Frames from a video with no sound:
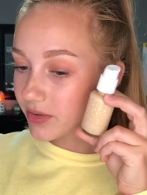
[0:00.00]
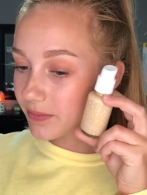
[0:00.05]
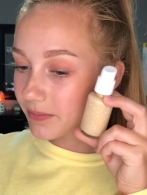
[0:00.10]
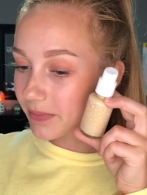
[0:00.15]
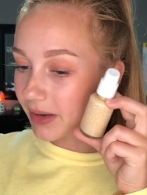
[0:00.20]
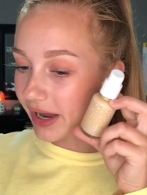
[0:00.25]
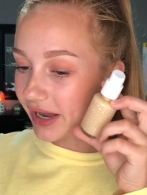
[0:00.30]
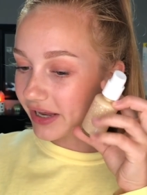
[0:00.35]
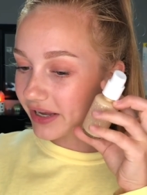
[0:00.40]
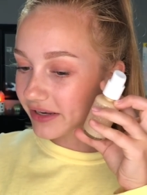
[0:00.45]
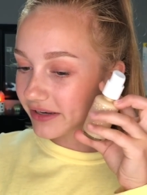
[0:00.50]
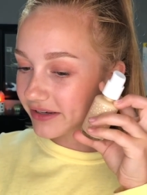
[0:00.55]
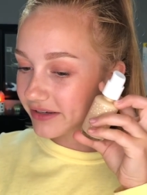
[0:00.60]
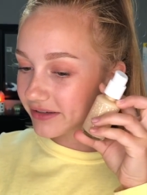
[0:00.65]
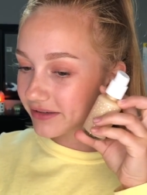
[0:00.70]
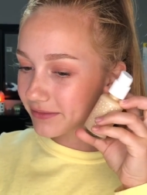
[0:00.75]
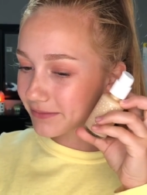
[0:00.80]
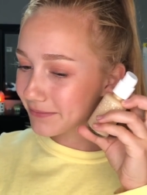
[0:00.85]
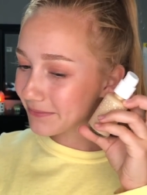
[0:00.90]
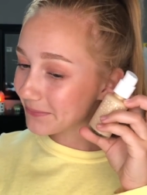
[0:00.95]
might
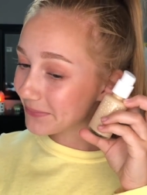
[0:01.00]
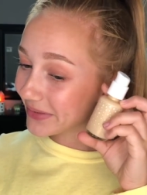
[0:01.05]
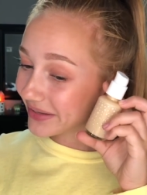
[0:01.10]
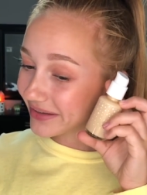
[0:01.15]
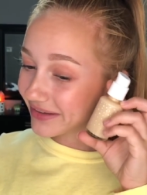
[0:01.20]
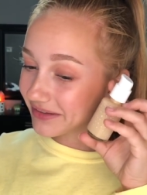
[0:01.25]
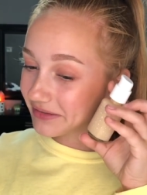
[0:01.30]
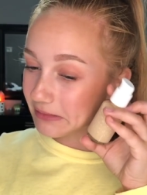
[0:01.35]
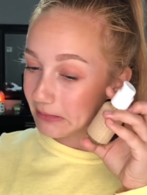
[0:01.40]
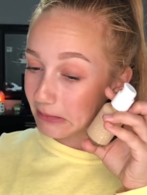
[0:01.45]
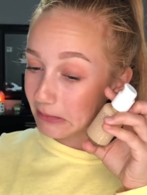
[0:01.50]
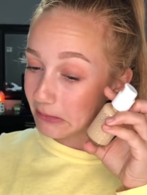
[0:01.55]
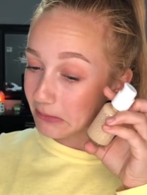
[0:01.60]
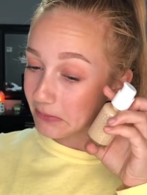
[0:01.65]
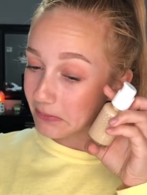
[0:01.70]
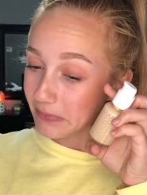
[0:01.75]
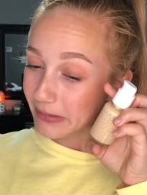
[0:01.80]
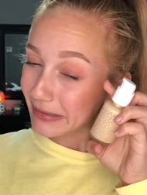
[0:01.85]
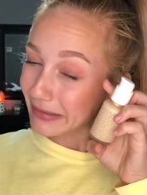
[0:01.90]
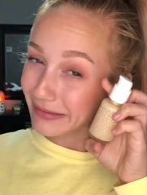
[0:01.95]
be a little
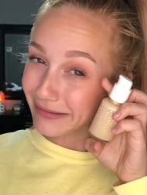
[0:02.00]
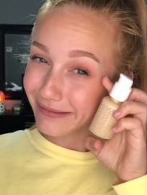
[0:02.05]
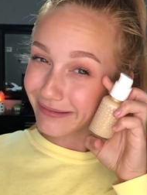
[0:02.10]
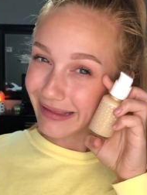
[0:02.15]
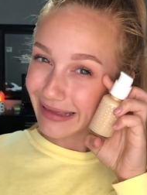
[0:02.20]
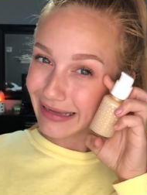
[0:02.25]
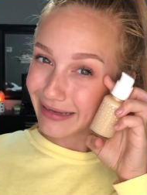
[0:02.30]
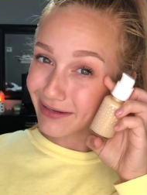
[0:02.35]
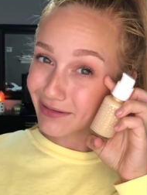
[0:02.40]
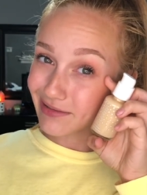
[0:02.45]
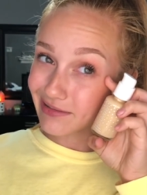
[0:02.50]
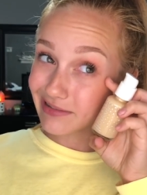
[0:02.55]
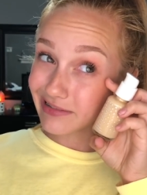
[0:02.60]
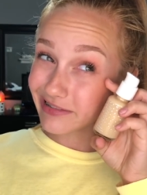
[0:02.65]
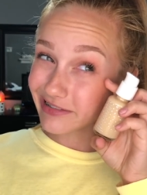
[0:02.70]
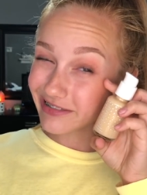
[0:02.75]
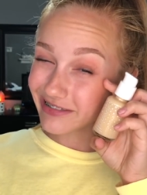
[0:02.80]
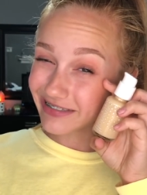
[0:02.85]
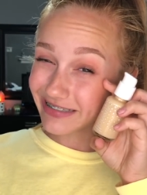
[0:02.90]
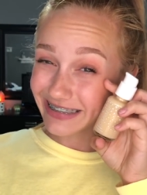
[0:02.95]
bit light
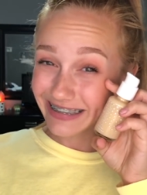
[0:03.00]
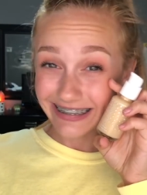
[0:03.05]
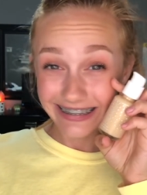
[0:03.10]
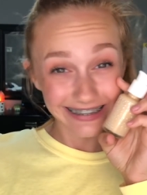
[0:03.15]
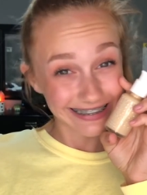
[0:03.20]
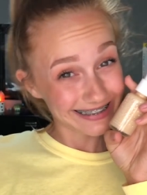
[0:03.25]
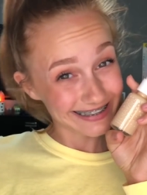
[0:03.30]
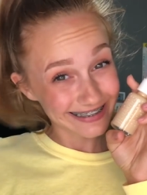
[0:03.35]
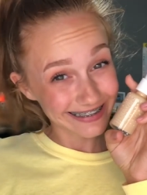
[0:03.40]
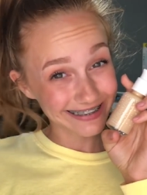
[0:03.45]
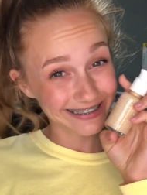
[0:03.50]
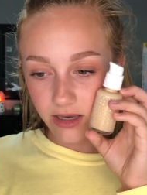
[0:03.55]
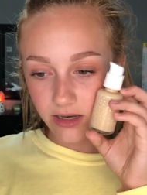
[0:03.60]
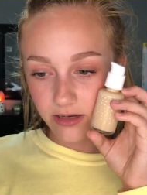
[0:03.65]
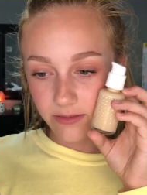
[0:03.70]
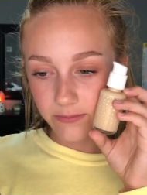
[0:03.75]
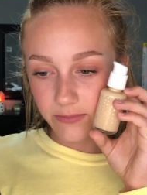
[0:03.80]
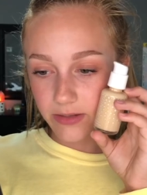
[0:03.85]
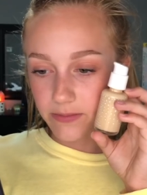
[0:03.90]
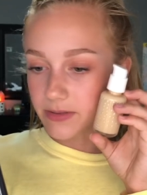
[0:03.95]

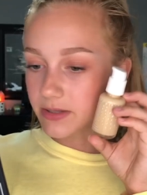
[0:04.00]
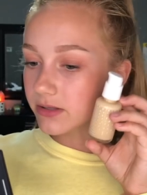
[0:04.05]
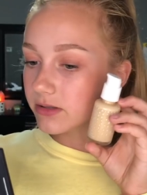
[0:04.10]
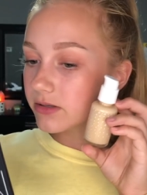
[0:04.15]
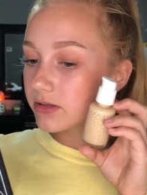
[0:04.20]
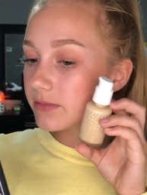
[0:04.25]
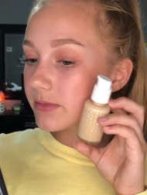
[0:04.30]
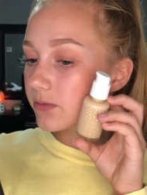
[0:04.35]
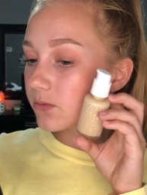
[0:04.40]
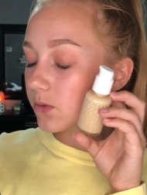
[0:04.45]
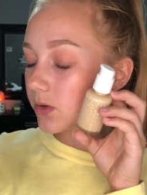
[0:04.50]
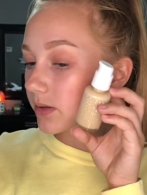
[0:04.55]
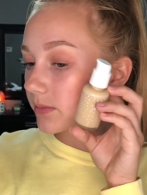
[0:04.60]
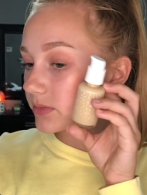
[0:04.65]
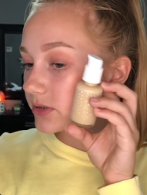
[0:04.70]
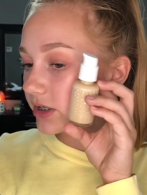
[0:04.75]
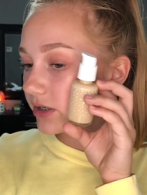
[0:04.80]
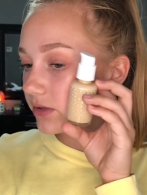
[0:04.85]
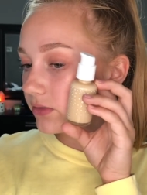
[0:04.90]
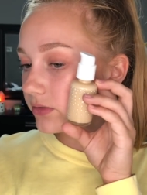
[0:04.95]
and maybe a little bit
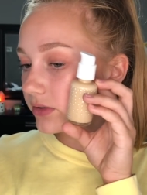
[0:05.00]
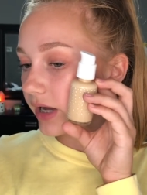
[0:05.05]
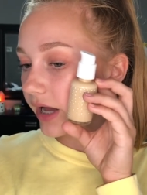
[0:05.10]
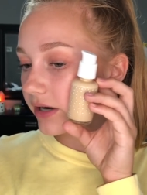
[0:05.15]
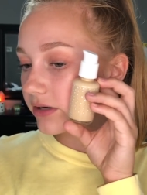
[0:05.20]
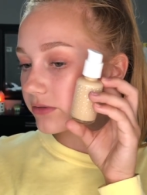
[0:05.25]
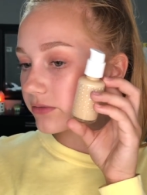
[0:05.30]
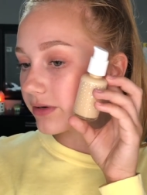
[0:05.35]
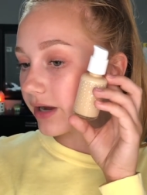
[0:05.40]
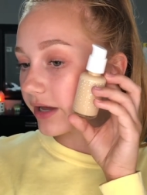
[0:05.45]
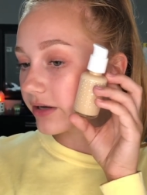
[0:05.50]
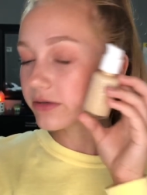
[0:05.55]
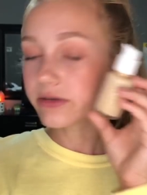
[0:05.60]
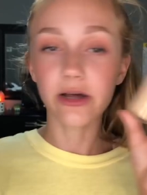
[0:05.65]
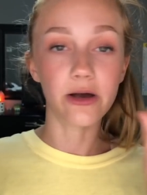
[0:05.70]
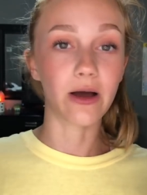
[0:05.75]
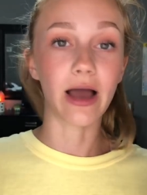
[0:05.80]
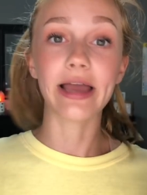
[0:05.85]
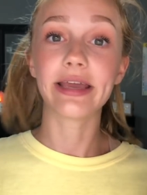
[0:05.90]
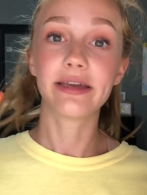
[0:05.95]
warm toned. I don't, I don't
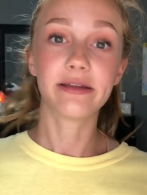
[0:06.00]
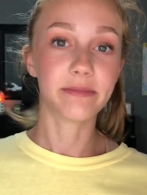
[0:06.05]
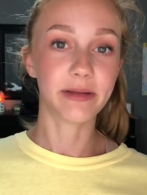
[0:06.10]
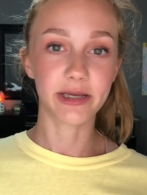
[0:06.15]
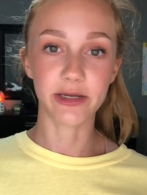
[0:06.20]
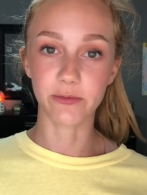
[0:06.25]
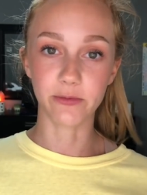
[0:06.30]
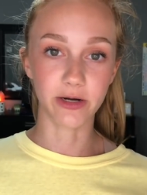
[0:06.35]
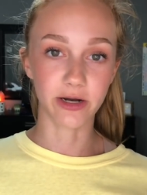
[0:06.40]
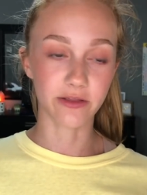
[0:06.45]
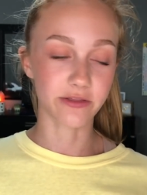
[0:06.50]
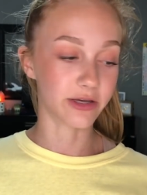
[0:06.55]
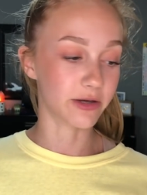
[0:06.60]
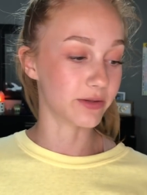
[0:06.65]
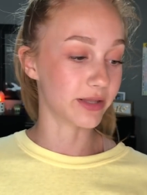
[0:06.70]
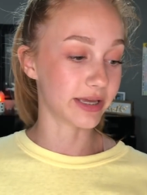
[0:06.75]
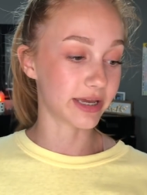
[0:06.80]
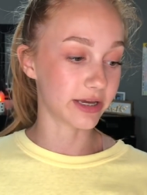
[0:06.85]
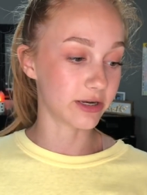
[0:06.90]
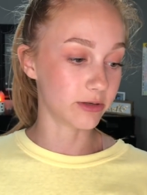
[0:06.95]
know. I can make it work though.
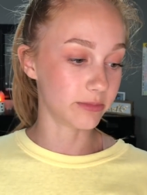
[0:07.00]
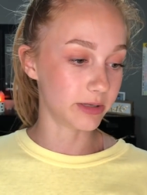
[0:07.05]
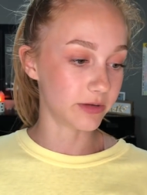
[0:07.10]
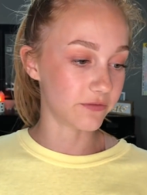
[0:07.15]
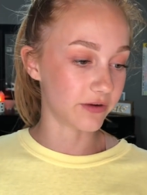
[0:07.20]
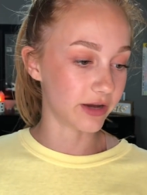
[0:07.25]
Like it'll be